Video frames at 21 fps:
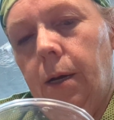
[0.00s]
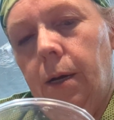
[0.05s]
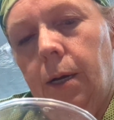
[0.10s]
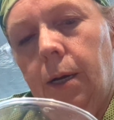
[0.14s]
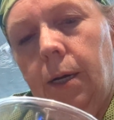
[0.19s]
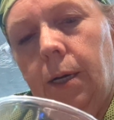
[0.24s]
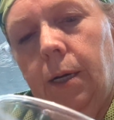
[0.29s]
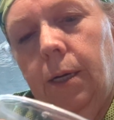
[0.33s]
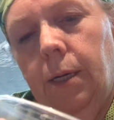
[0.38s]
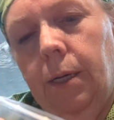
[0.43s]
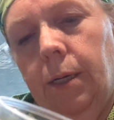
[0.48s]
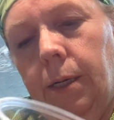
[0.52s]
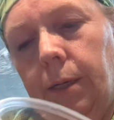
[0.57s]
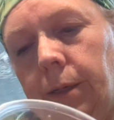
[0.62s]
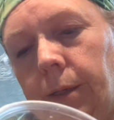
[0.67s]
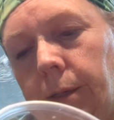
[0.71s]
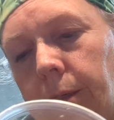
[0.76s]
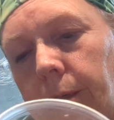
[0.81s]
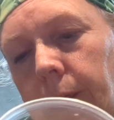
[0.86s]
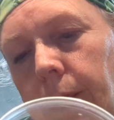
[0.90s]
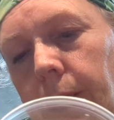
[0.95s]

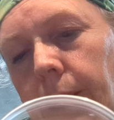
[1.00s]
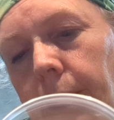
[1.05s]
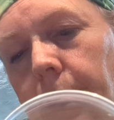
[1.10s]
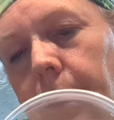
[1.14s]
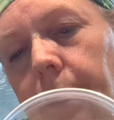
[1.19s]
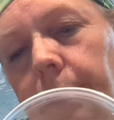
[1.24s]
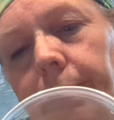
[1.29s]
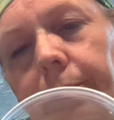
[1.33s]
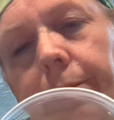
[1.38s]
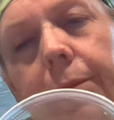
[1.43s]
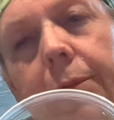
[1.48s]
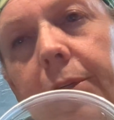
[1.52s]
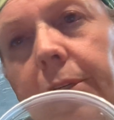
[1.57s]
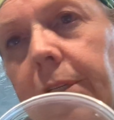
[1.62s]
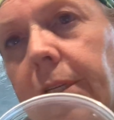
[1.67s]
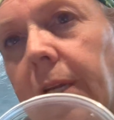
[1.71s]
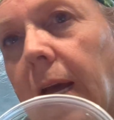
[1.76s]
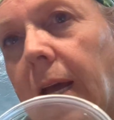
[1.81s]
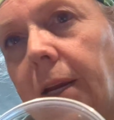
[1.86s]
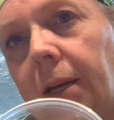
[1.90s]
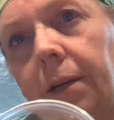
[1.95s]
I just
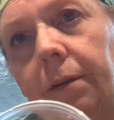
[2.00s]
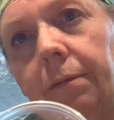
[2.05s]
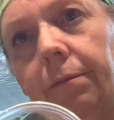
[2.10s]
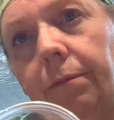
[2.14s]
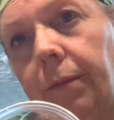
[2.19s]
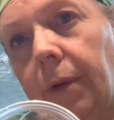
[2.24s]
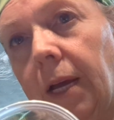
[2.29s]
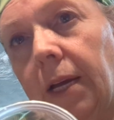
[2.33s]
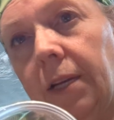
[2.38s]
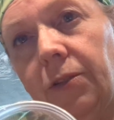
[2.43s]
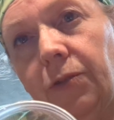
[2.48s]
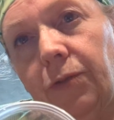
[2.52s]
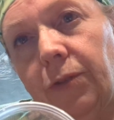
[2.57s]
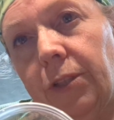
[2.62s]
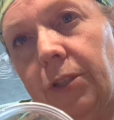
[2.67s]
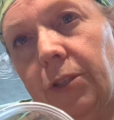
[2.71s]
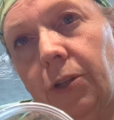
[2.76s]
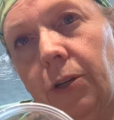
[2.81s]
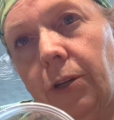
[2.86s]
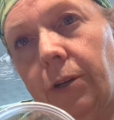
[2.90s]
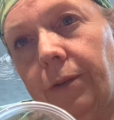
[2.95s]
had it as
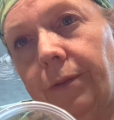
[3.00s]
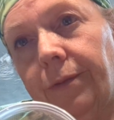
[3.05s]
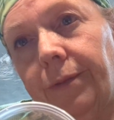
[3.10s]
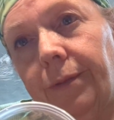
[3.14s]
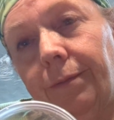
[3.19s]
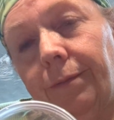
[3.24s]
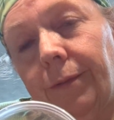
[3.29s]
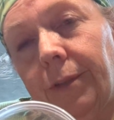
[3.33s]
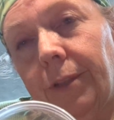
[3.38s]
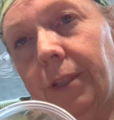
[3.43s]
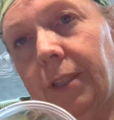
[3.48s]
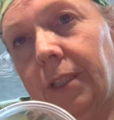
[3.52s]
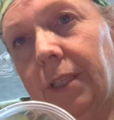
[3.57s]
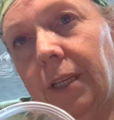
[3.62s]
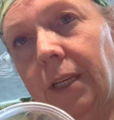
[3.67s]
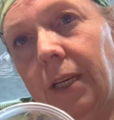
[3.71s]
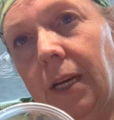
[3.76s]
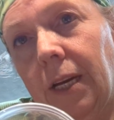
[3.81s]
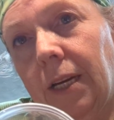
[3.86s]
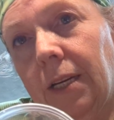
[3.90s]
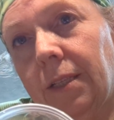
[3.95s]
reserve just in
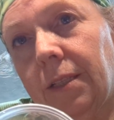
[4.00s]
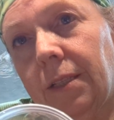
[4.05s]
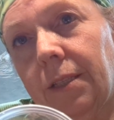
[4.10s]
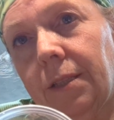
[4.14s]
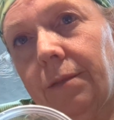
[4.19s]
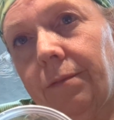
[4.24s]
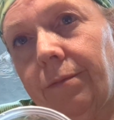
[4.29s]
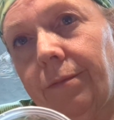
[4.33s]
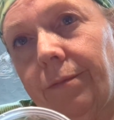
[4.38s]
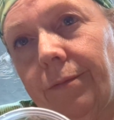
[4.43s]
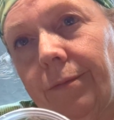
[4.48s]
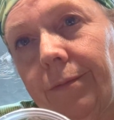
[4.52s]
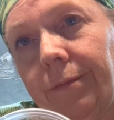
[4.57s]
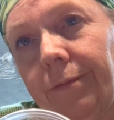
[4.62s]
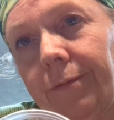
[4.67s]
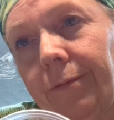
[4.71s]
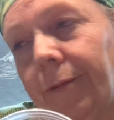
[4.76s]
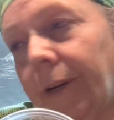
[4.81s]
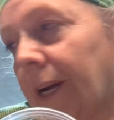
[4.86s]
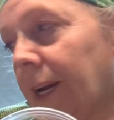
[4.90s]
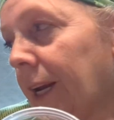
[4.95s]
case
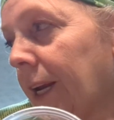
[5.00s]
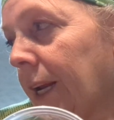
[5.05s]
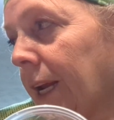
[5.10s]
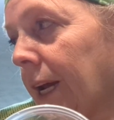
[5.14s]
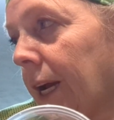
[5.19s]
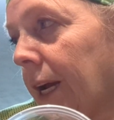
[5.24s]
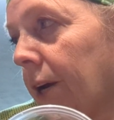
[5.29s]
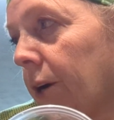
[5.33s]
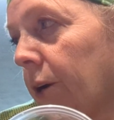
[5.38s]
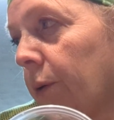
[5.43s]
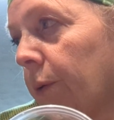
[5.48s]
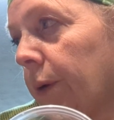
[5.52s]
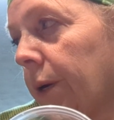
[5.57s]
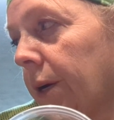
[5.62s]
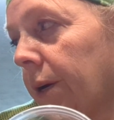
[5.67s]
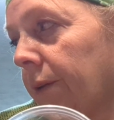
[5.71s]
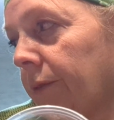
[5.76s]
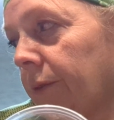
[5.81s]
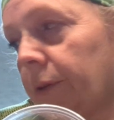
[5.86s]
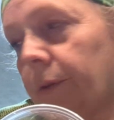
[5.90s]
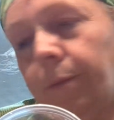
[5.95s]
rainy day or
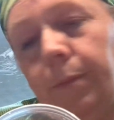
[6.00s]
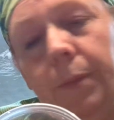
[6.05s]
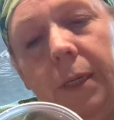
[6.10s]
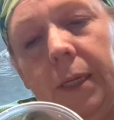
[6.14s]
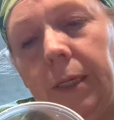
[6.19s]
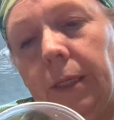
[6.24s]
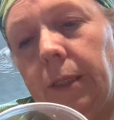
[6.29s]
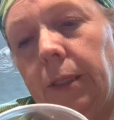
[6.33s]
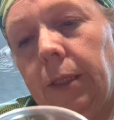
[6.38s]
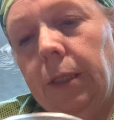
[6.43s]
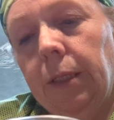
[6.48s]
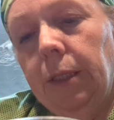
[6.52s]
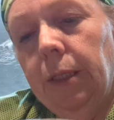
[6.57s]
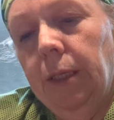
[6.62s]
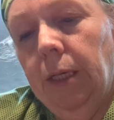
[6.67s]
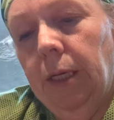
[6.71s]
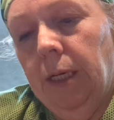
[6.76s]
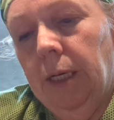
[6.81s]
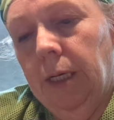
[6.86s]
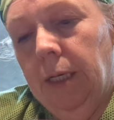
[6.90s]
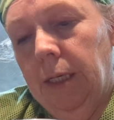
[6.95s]
whatever, but
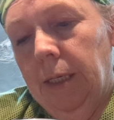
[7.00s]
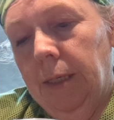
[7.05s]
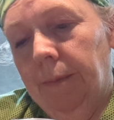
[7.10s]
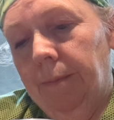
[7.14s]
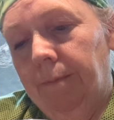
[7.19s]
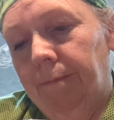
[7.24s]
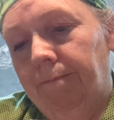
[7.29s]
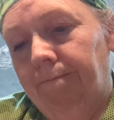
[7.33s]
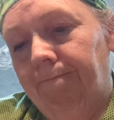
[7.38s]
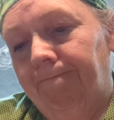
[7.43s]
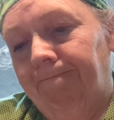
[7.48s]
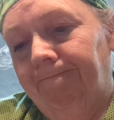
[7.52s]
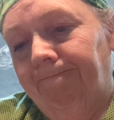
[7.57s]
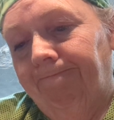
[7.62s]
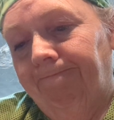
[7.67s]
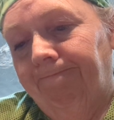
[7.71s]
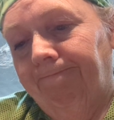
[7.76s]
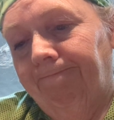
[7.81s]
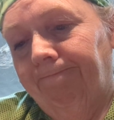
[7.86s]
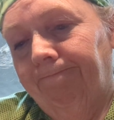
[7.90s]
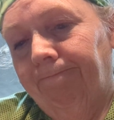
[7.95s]
or
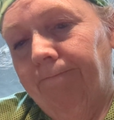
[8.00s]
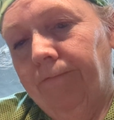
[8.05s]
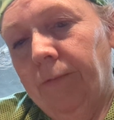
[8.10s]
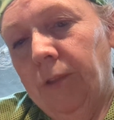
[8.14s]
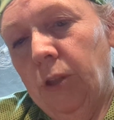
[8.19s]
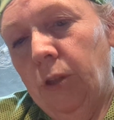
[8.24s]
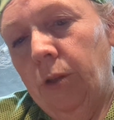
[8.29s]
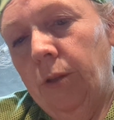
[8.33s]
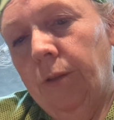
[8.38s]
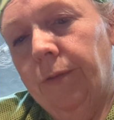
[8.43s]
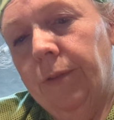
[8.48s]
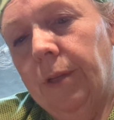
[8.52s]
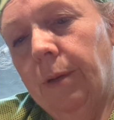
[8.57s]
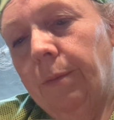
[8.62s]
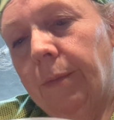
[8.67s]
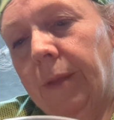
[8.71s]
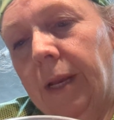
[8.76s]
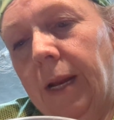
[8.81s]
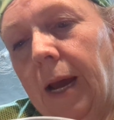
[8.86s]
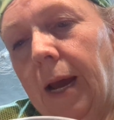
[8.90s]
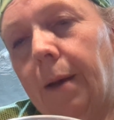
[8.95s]
if
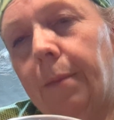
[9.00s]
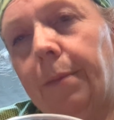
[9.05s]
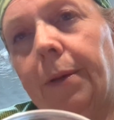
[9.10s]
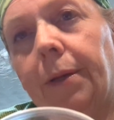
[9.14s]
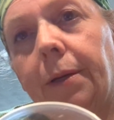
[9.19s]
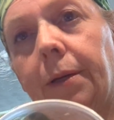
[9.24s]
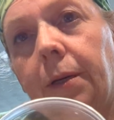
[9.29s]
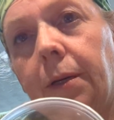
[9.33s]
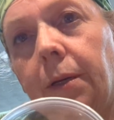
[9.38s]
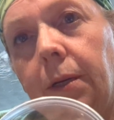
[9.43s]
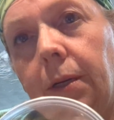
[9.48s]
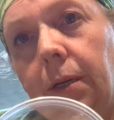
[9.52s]
something happened,